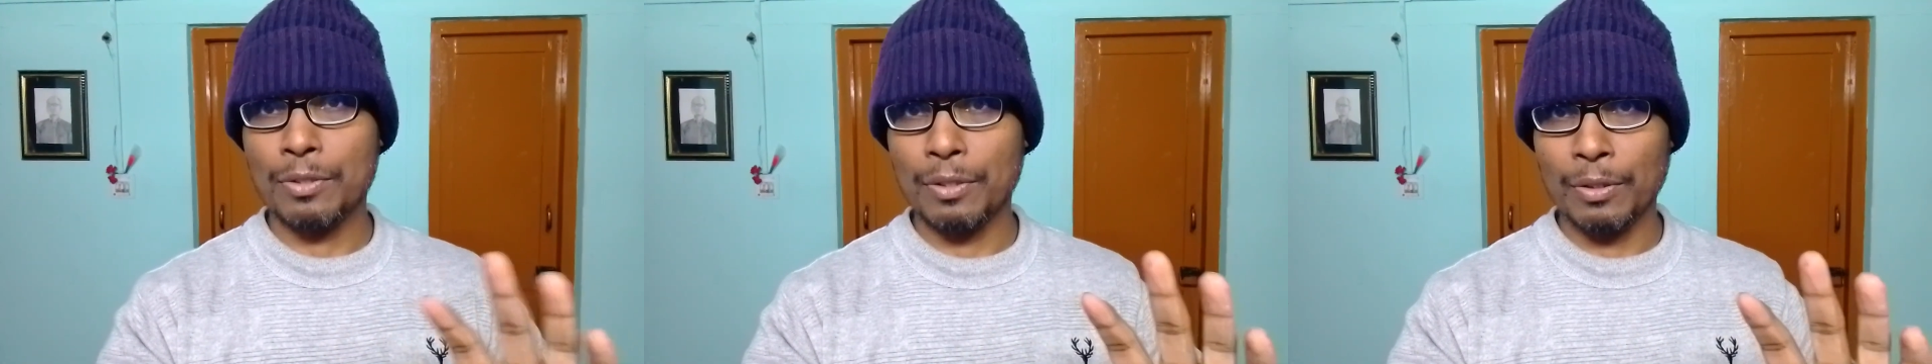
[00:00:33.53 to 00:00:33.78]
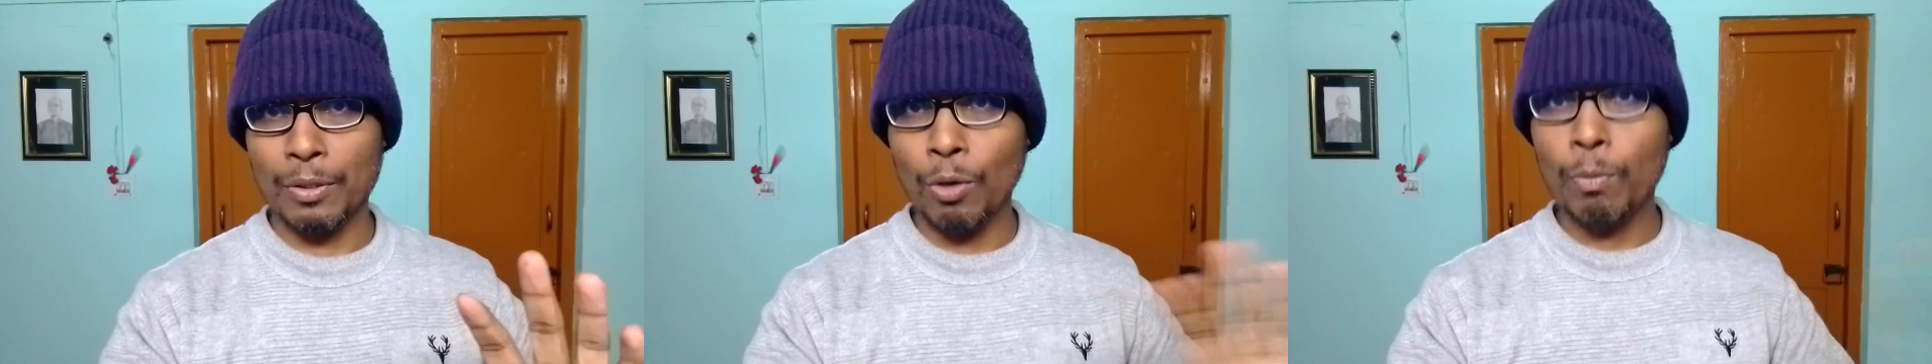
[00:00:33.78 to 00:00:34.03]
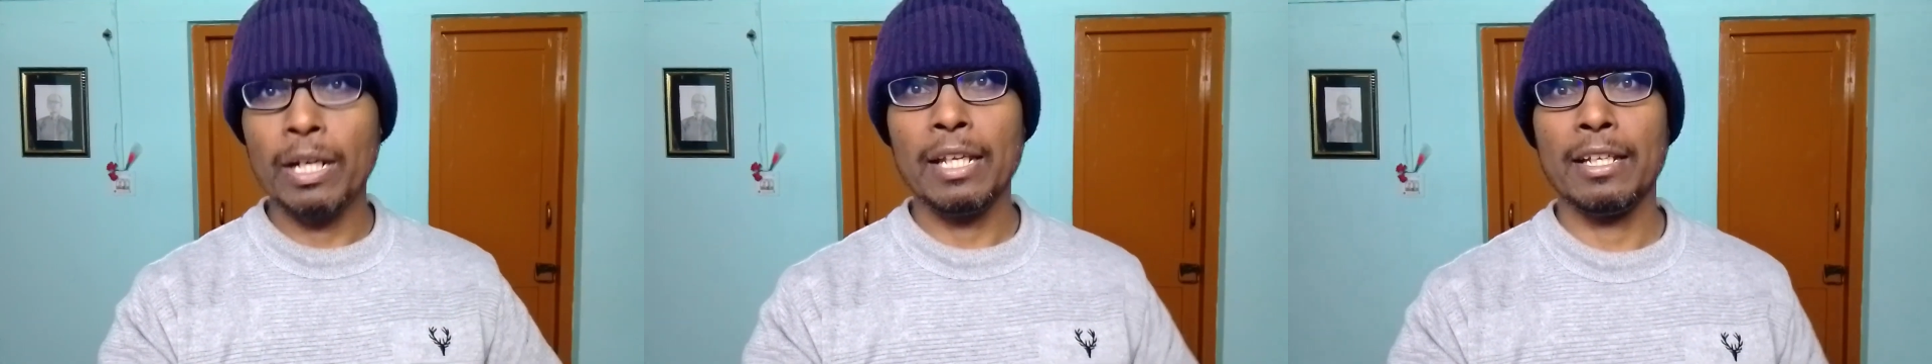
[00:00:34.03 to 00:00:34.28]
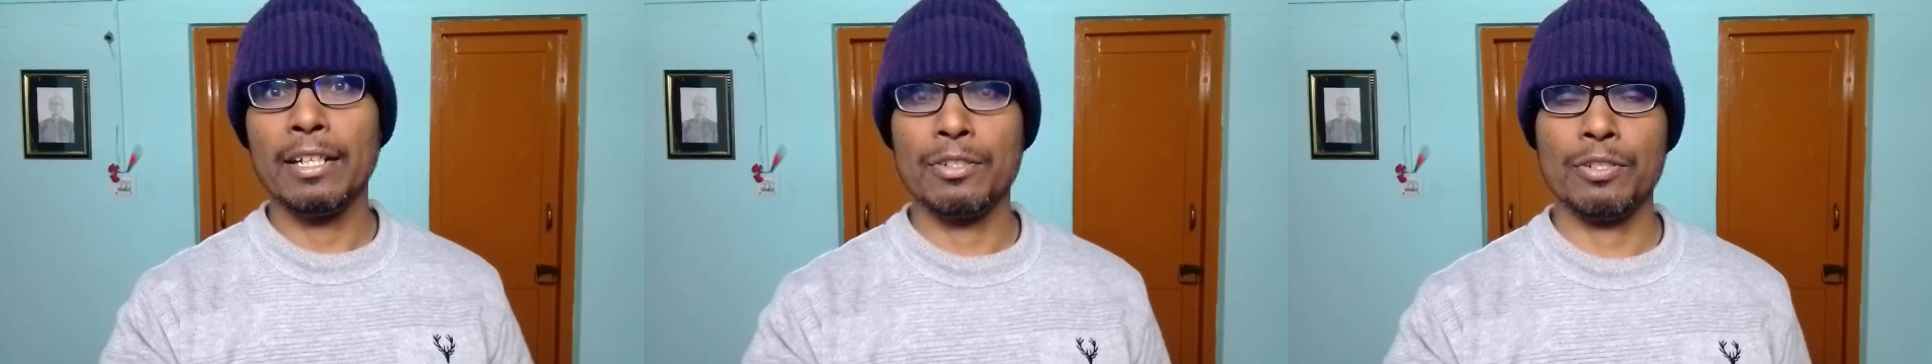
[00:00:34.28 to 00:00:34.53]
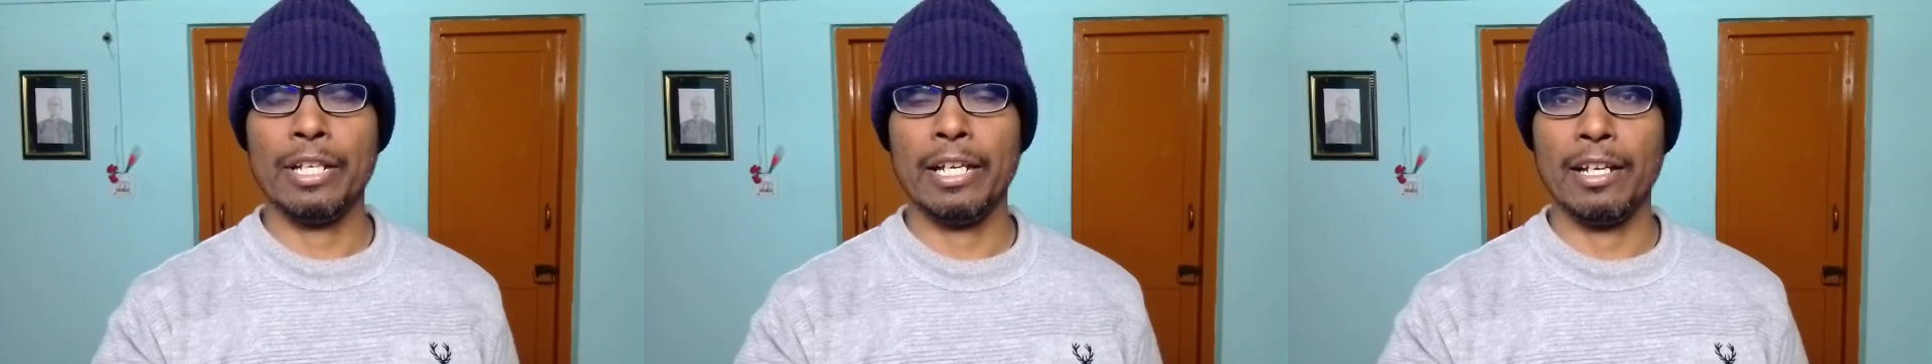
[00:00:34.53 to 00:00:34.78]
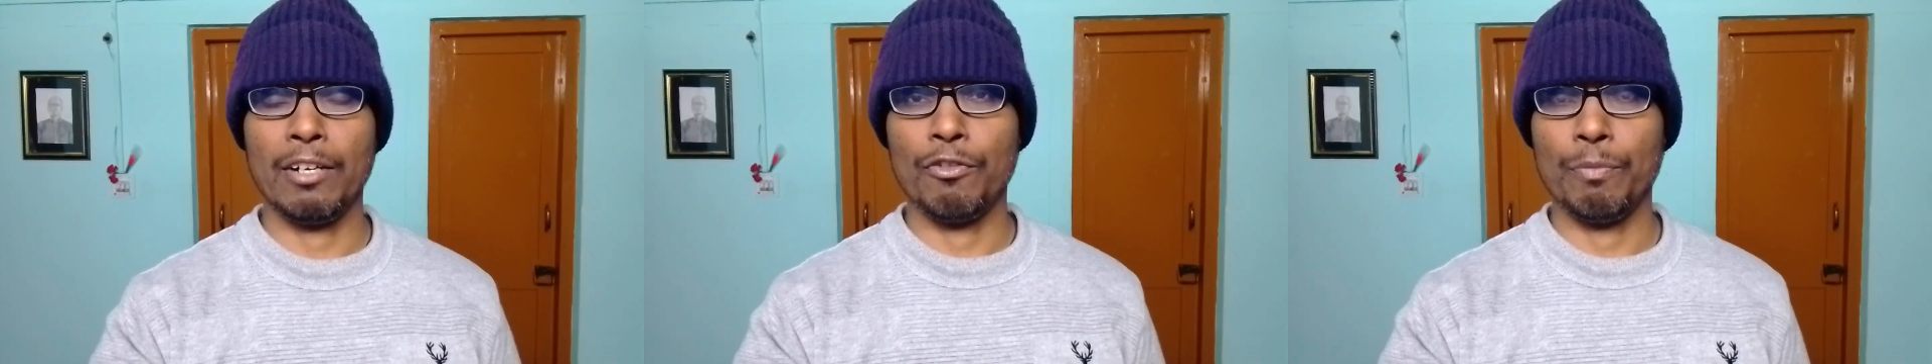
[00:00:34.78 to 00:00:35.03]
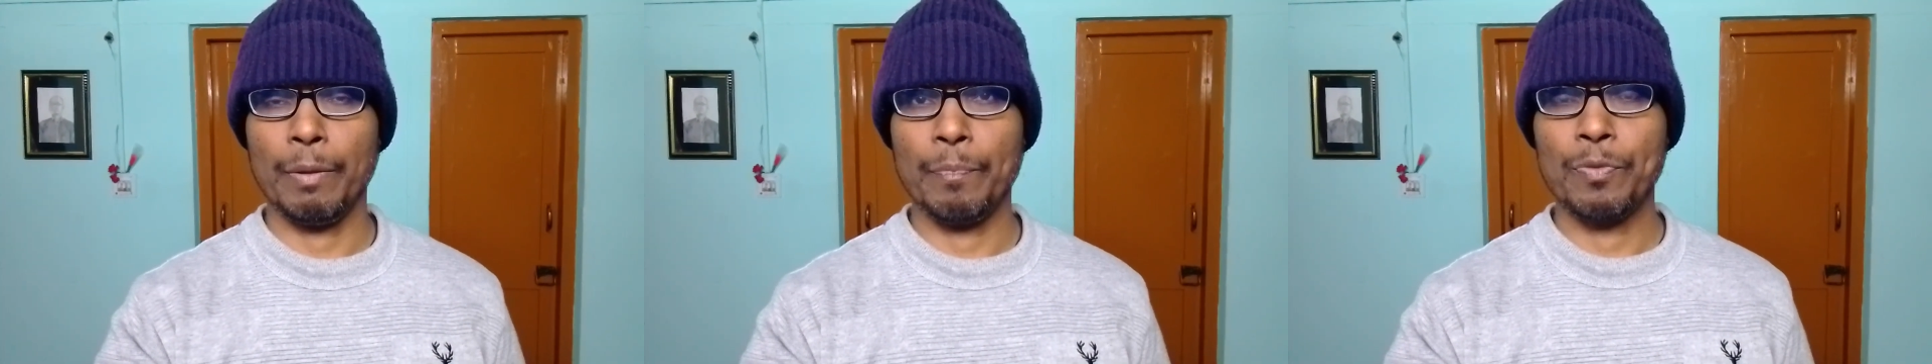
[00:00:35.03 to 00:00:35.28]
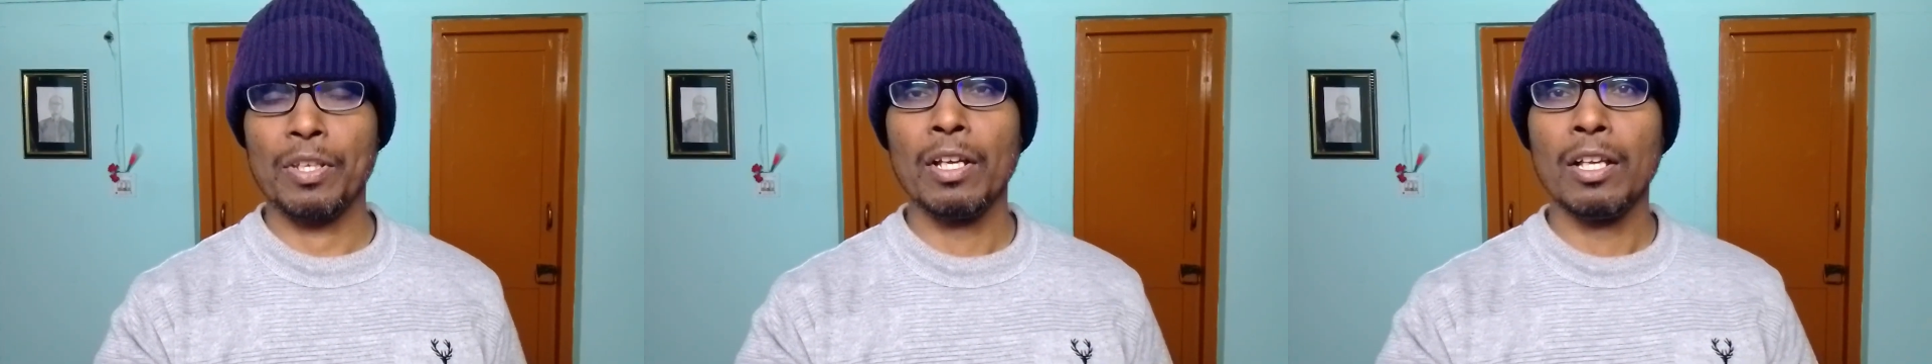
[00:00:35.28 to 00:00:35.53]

is nobody here to take care of me.